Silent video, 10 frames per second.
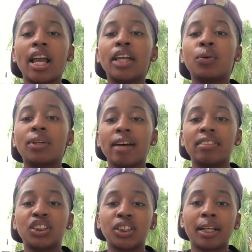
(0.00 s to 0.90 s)
And you
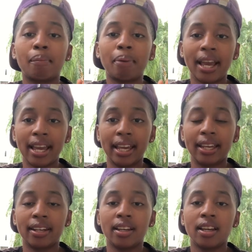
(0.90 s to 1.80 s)
definitely should get paid